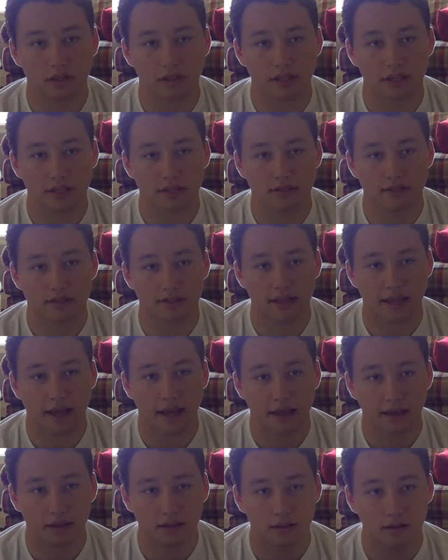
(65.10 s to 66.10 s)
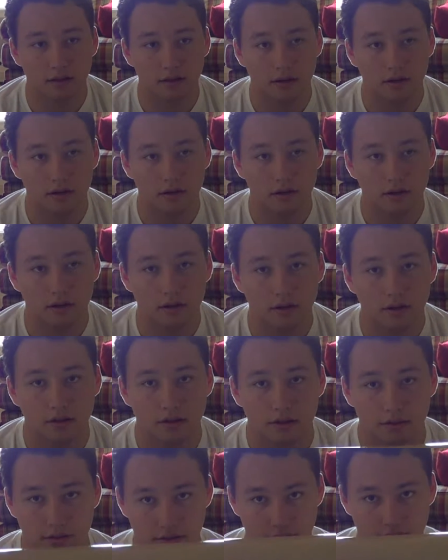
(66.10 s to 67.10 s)
release that
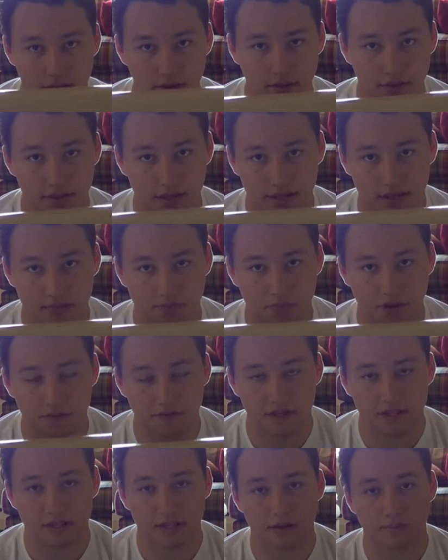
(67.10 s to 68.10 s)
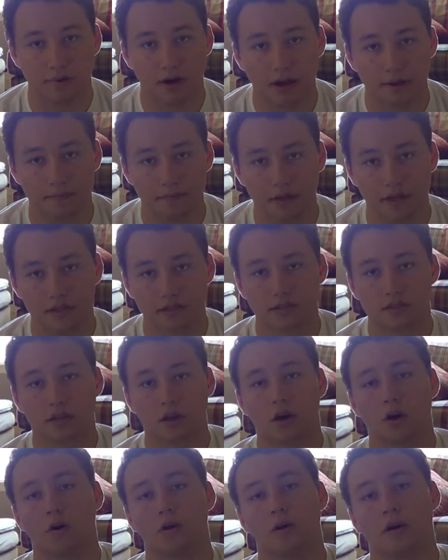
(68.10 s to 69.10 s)
this PVC pipe does.
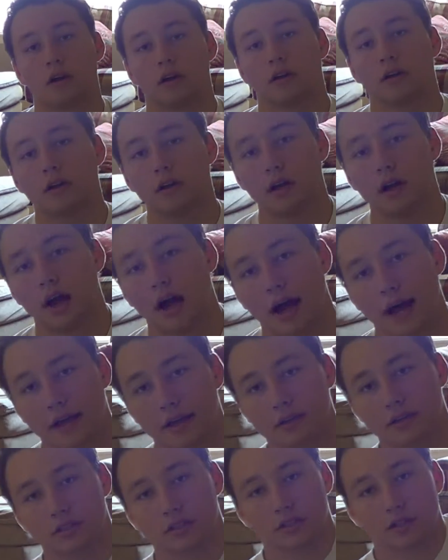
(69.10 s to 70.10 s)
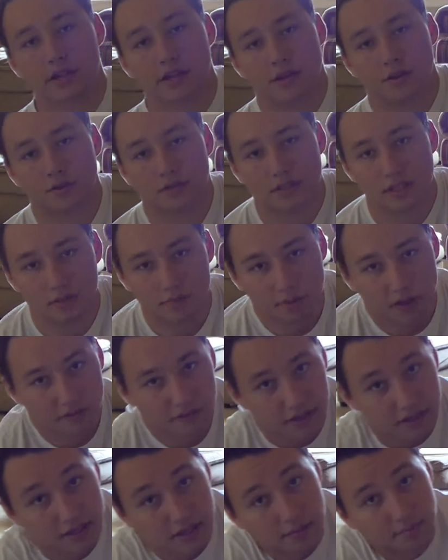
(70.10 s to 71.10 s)
So I usually use this
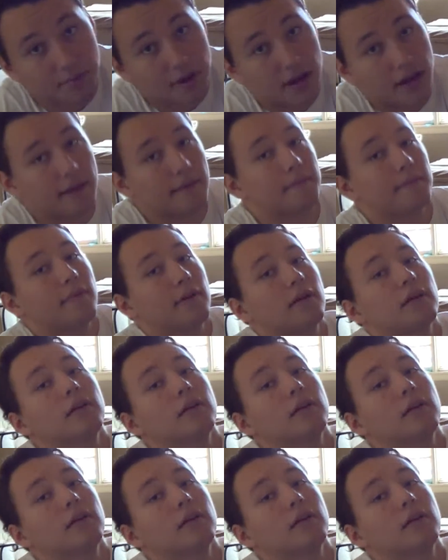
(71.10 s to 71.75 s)
PVC pipe.